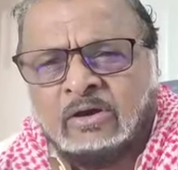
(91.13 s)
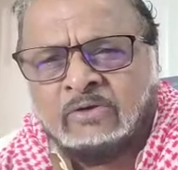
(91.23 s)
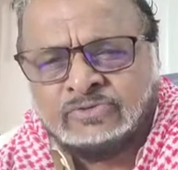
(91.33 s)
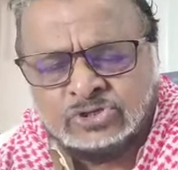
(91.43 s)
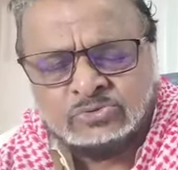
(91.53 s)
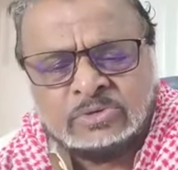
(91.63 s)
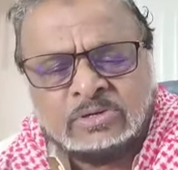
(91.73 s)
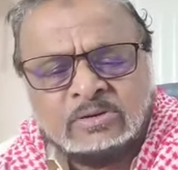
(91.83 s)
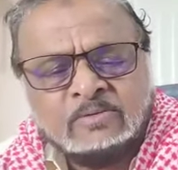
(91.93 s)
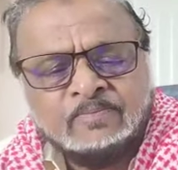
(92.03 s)
of June
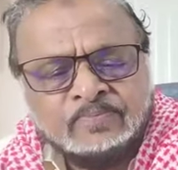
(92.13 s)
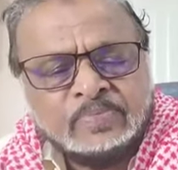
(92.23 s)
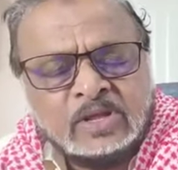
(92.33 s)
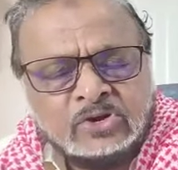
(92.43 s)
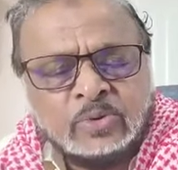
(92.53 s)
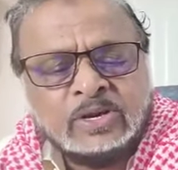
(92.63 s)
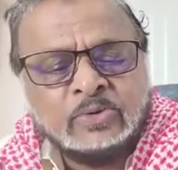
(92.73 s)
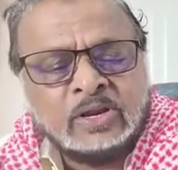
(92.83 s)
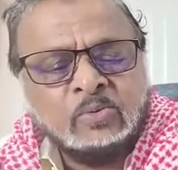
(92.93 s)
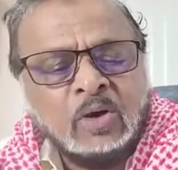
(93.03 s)

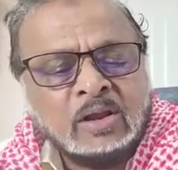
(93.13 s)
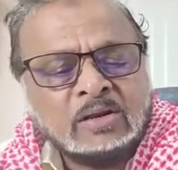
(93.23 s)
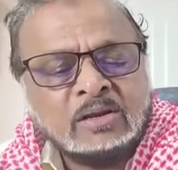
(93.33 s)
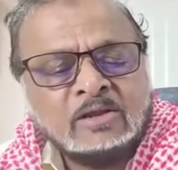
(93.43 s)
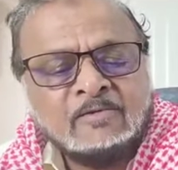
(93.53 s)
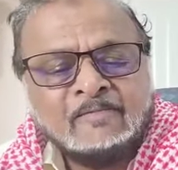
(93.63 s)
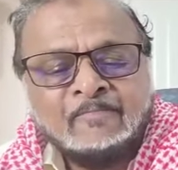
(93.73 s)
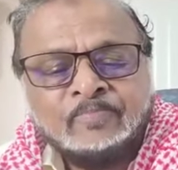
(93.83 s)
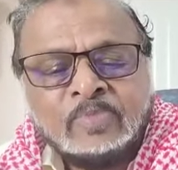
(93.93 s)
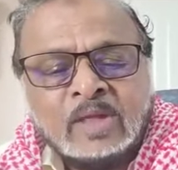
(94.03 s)
2021.
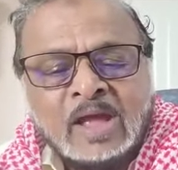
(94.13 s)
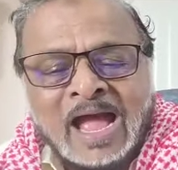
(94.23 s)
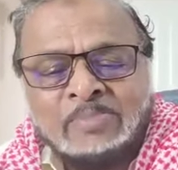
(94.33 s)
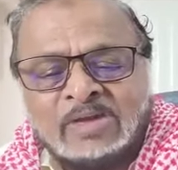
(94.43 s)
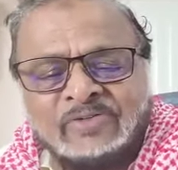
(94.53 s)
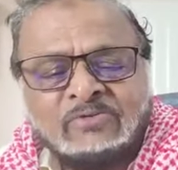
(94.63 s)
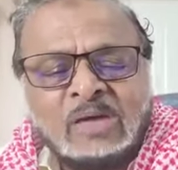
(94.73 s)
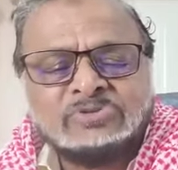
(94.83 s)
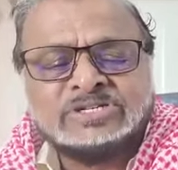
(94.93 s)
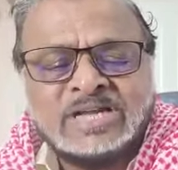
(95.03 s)
I'm giving
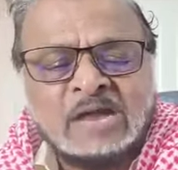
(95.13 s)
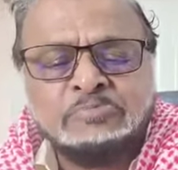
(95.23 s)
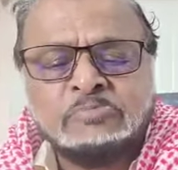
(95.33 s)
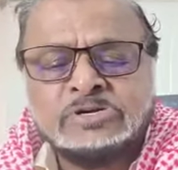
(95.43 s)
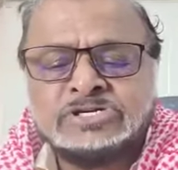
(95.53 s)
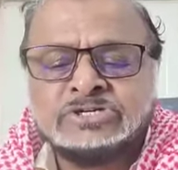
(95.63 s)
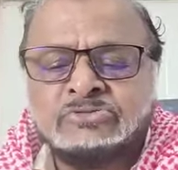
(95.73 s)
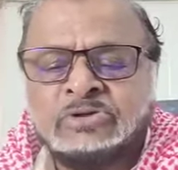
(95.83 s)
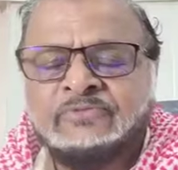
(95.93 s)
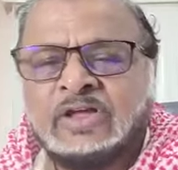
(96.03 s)
Ramjetan permission
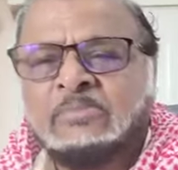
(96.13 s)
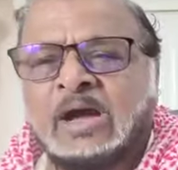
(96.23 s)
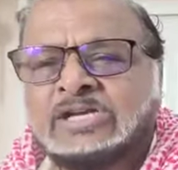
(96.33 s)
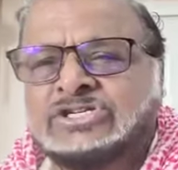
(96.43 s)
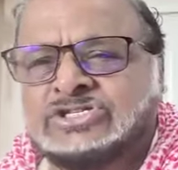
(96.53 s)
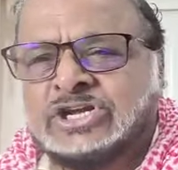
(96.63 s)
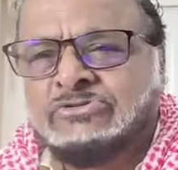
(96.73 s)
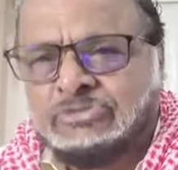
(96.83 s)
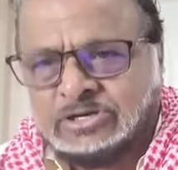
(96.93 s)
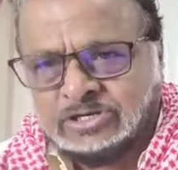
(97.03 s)
to reveal my
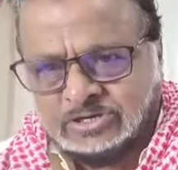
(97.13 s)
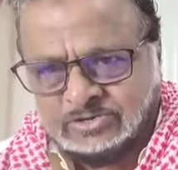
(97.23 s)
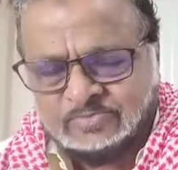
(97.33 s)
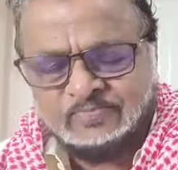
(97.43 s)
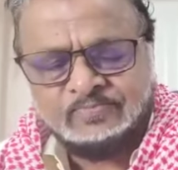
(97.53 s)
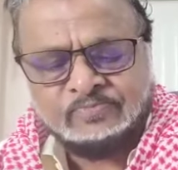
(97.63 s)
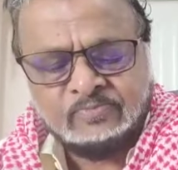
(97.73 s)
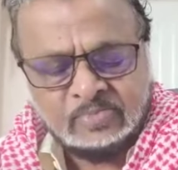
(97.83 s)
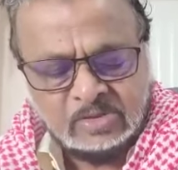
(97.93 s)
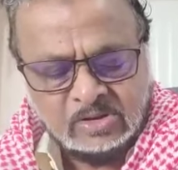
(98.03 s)
secret.
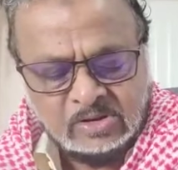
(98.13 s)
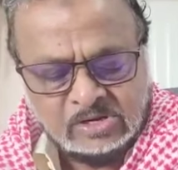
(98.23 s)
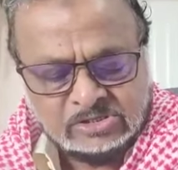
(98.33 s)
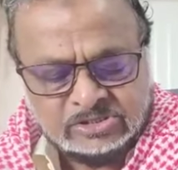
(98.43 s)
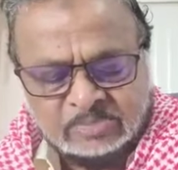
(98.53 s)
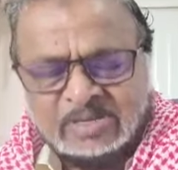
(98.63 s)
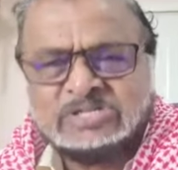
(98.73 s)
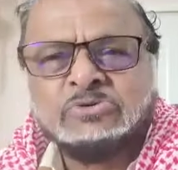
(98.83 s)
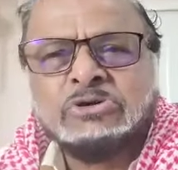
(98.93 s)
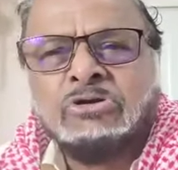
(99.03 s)
Something
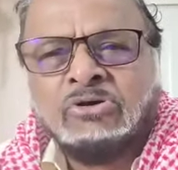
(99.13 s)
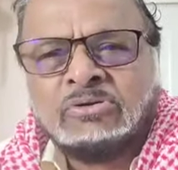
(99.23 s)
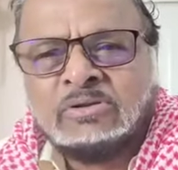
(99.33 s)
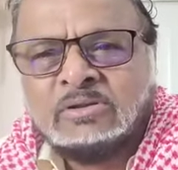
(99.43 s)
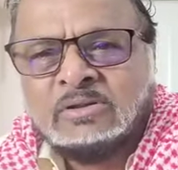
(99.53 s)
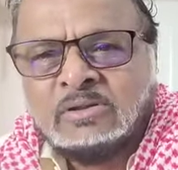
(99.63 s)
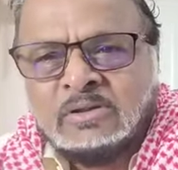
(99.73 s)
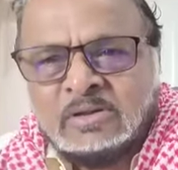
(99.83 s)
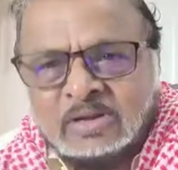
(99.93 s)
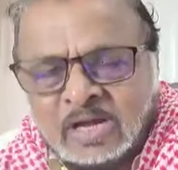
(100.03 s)
is going on.
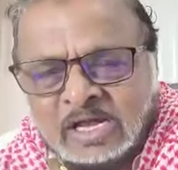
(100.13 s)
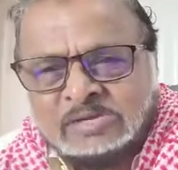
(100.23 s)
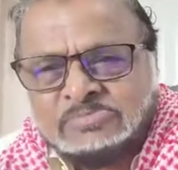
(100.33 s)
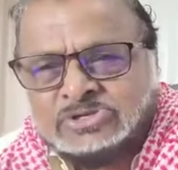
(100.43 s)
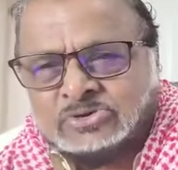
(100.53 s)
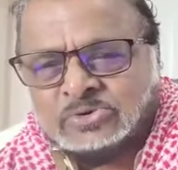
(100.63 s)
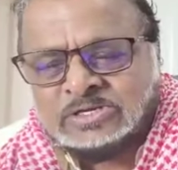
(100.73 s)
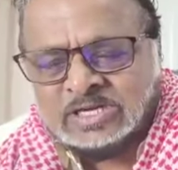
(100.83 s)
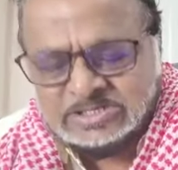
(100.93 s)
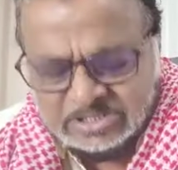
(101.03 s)
And so
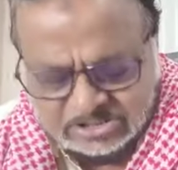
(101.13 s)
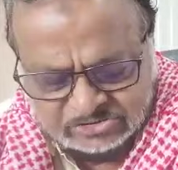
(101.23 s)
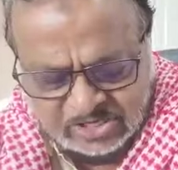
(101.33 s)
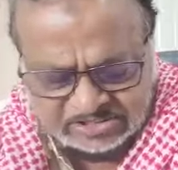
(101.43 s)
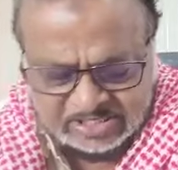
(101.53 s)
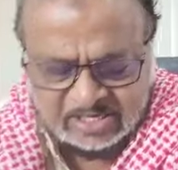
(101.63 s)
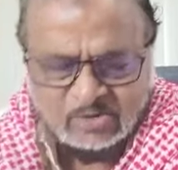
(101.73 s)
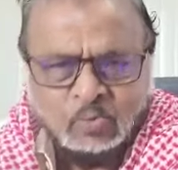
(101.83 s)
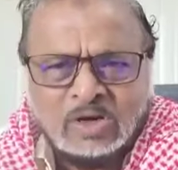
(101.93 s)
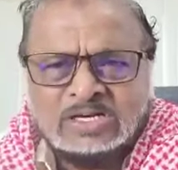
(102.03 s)
it's
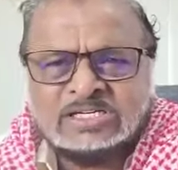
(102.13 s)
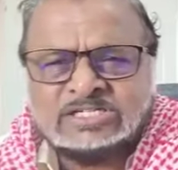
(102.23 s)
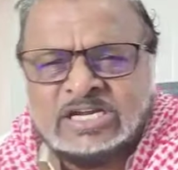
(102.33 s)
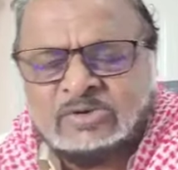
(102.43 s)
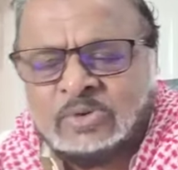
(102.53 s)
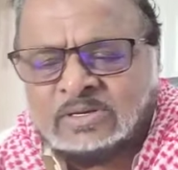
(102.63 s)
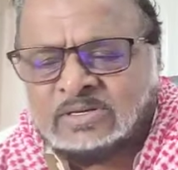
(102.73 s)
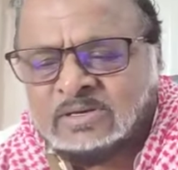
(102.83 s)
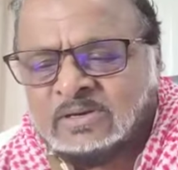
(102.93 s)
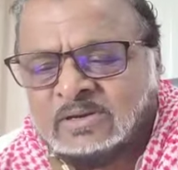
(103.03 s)
interesting. What is the secret
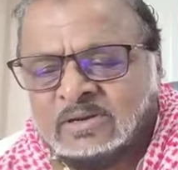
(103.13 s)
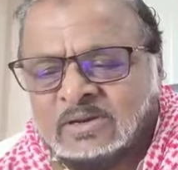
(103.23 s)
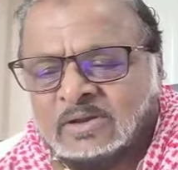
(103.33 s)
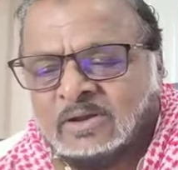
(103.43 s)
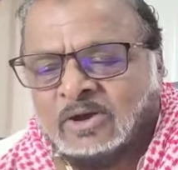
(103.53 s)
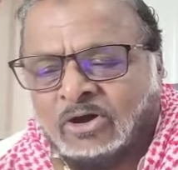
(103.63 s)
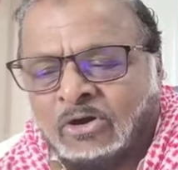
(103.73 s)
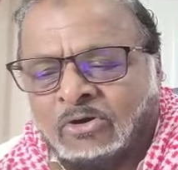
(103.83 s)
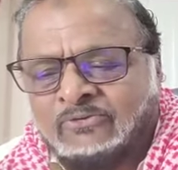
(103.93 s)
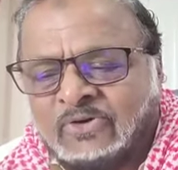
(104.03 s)

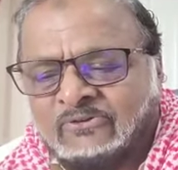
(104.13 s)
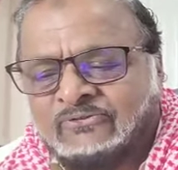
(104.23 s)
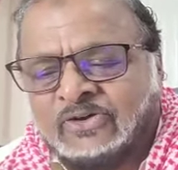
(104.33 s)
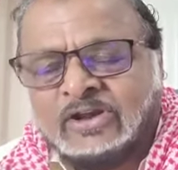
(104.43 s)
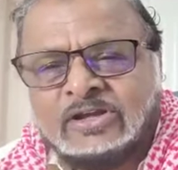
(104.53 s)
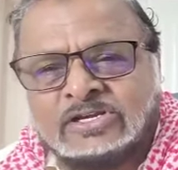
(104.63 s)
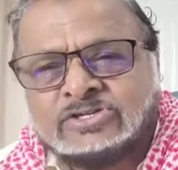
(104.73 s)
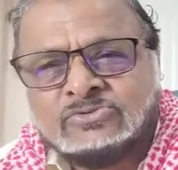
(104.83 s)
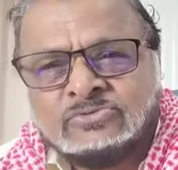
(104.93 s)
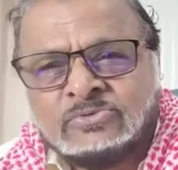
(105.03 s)
of Freddie
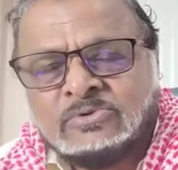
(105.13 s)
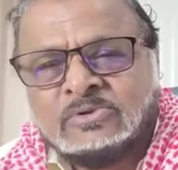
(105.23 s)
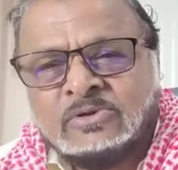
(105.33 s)
Kissoon'S?